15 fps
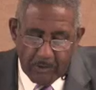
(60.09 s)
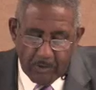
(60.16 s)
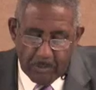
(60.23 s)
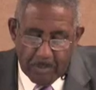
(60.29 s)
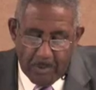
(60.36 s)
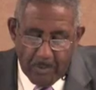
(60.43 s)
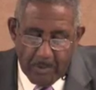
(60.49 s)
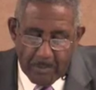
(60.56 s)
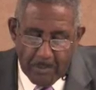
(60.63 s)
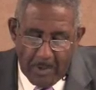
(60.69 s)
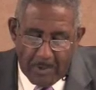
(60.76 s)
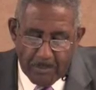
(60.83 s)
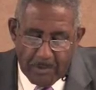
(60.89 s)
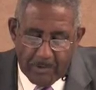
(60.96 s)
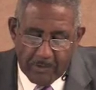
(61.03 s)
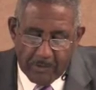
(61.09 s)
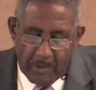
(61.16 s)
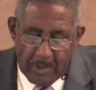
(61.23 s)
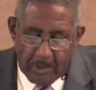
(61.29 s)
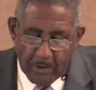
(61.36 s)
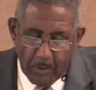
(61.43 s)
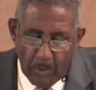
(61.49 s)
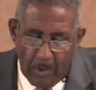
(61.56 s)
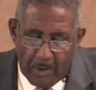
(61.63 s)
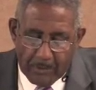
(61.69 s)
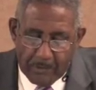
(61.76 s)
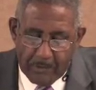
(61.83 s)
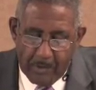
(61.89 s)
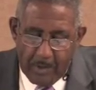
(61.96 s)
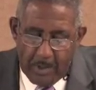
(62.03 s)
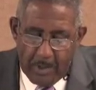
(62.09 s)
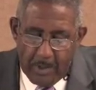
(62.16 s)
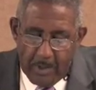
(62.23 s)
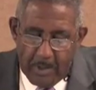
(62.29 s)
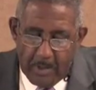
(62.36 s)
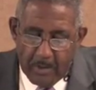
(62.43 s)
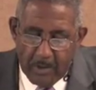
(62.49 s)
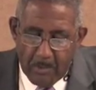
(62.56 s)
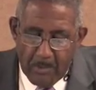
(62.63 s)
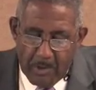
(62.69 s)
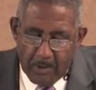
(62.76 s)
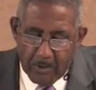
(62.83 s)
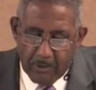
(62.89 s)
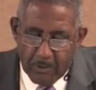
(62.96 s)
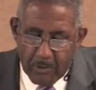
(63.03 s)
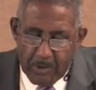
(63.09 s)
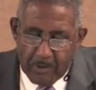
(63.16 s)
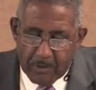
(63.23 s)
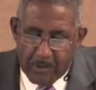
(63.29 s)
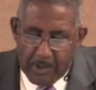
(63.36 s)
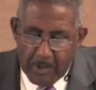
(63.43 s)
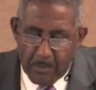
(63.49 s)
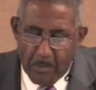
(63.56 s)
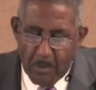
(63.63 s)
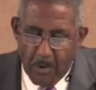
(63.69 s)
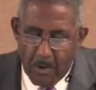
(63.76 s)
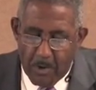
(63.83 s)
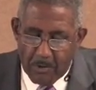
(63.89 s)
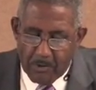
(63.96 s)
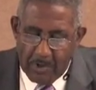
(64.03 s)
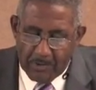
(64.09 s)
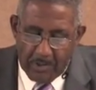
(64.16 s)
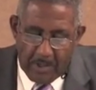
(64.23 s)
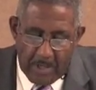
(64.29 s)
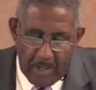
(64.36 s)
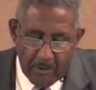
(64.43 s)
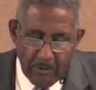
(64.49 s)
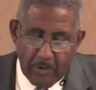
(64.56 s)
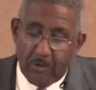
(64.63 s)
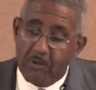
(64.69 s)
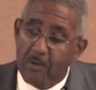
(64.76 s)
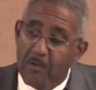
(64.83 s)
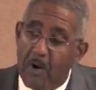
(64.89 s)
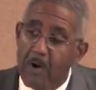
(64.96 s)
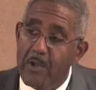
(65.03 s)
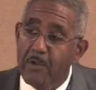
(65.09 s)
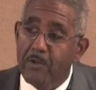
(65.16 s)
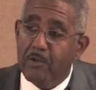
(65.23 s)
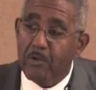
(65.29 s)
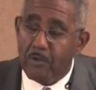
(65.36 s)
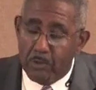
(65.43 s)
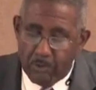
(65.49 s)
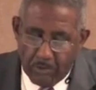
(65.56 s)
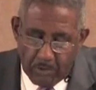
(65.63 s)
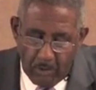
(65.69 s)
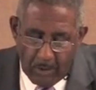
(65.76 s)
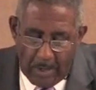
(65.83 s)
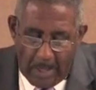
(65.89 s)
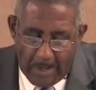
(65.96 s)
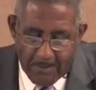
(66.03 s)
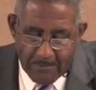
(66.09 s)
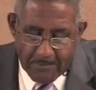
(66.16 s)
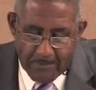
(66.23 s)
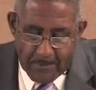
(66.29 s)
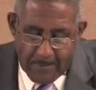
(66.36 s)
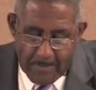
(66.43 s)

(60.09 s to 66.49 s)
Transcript: Spirit might be saying to us in the ministries that emerge at the edges of our institutional life?